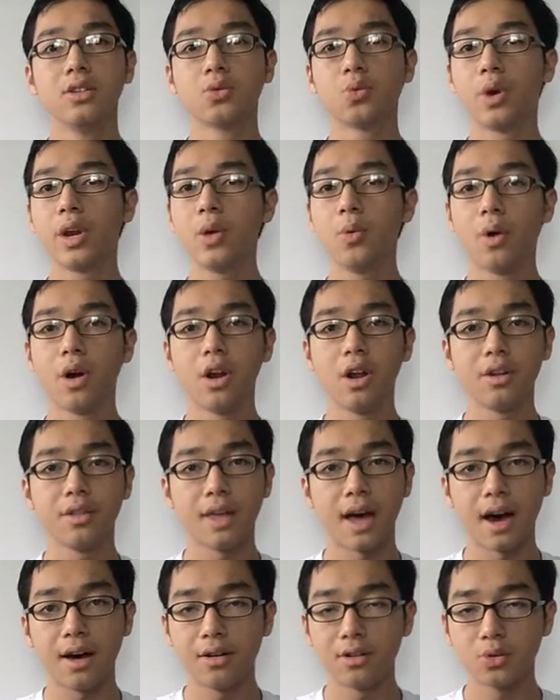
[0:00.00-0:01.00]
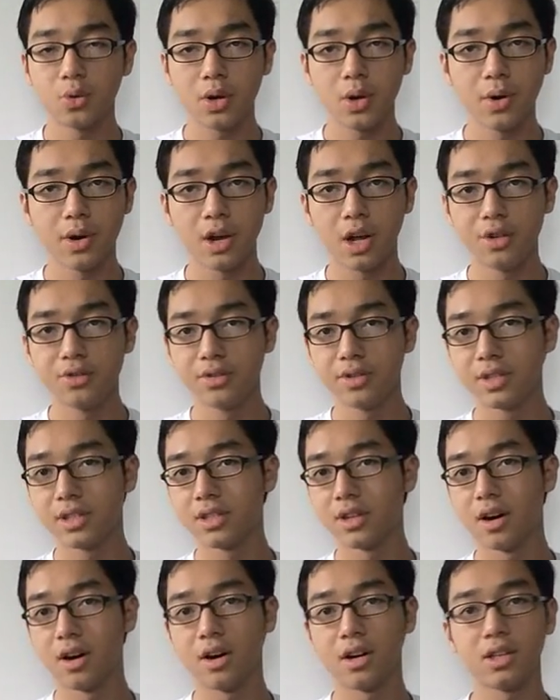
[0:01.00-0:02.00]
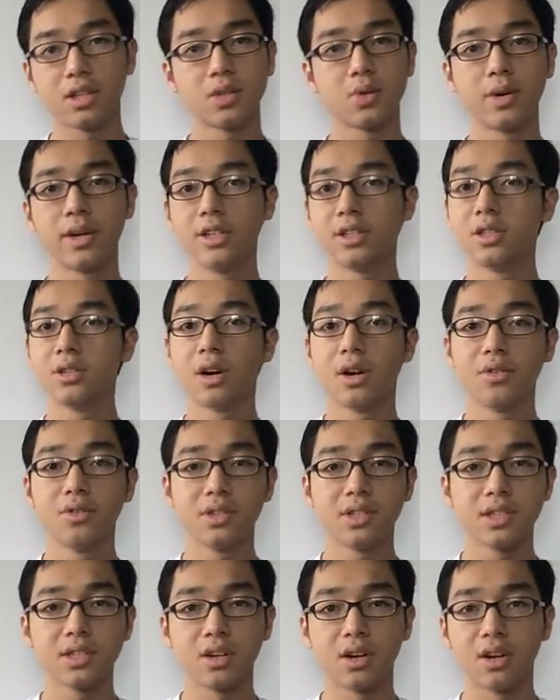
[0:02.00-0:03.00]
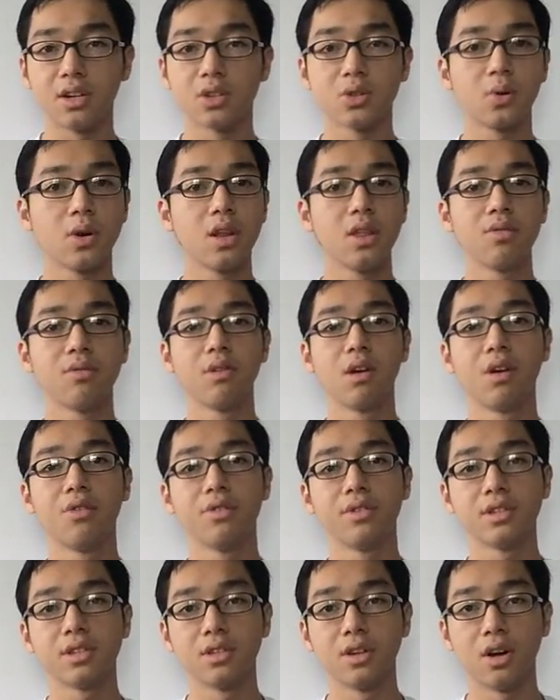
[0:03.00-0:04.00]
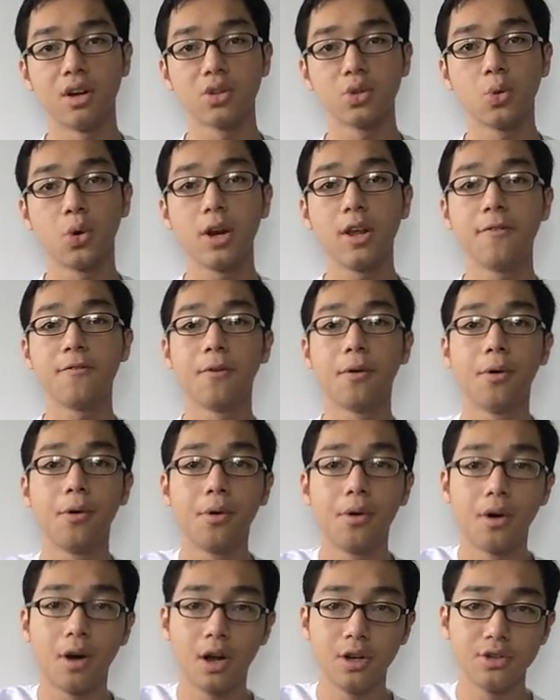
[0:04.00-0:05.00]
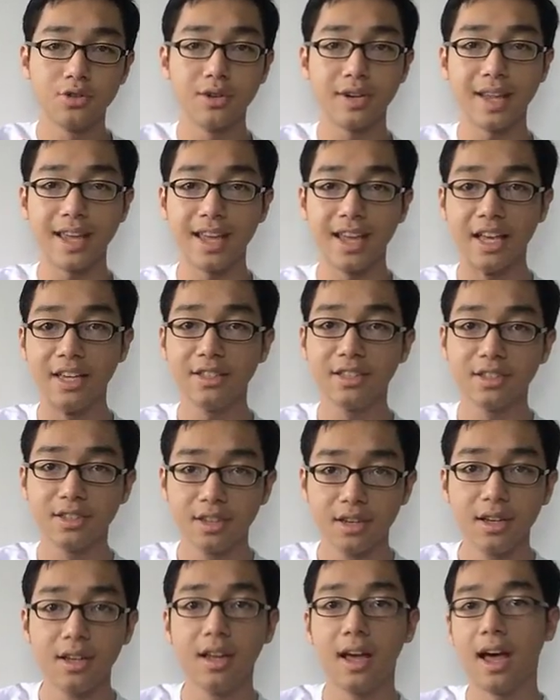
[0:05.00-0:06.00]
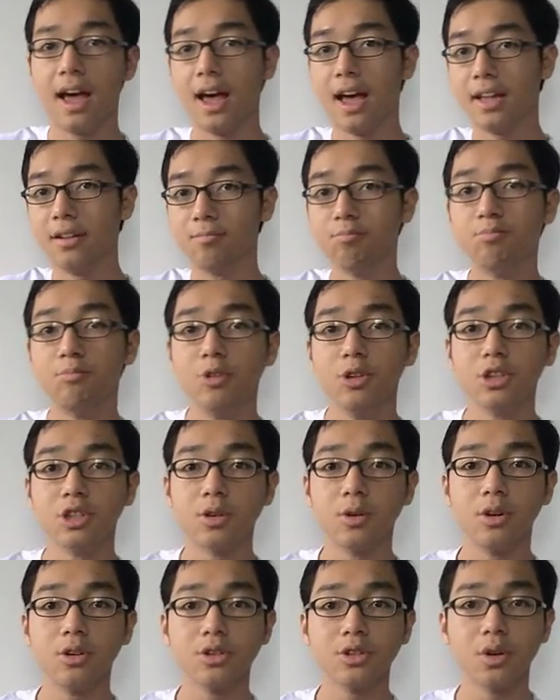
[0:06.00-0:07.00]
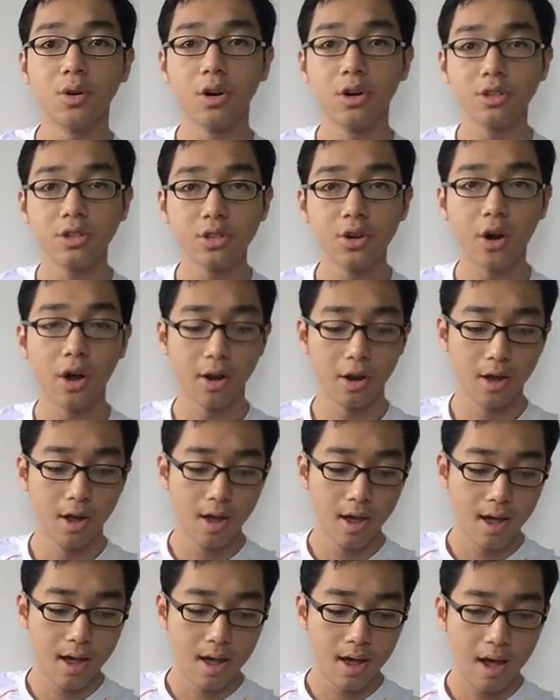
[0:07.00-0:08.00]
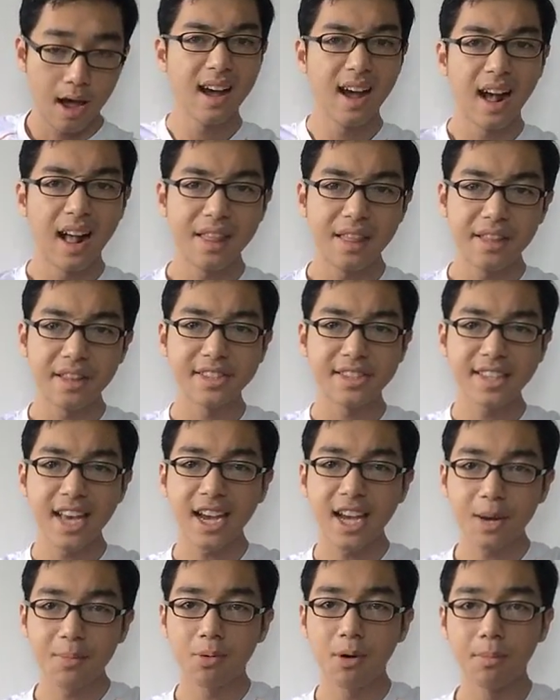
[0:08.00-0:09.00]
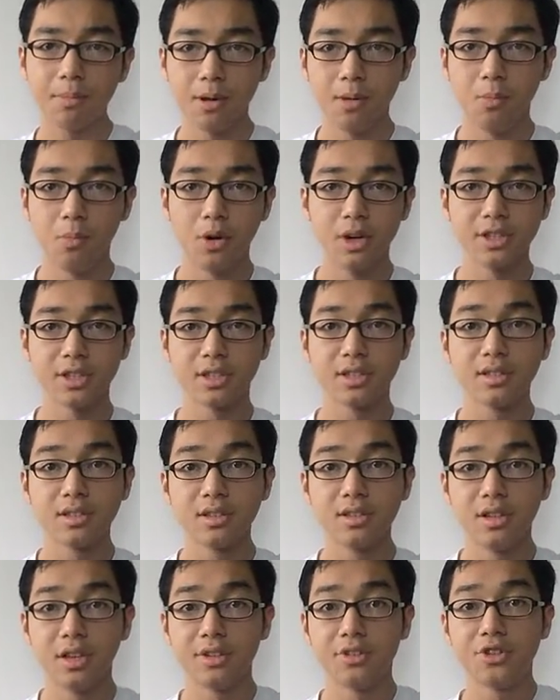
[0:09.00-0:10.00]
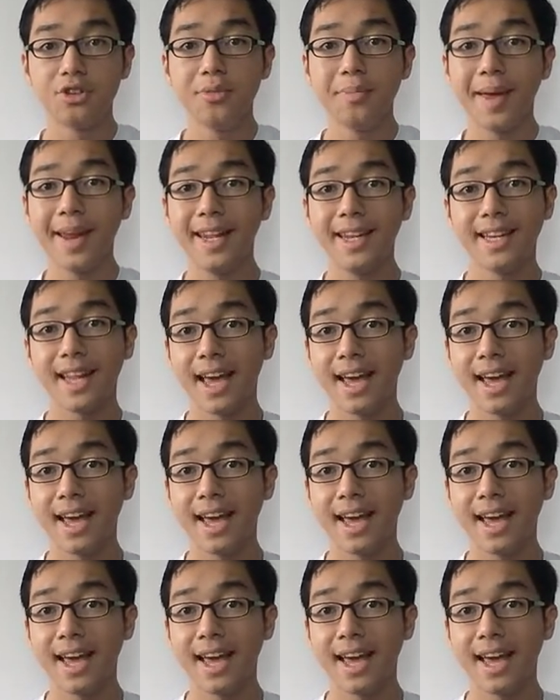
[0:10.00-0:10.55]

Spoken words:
2100 is not, 2200 is not, 2300 is not, 2400 is, and so on, so on, so on. And then the second problem was the too many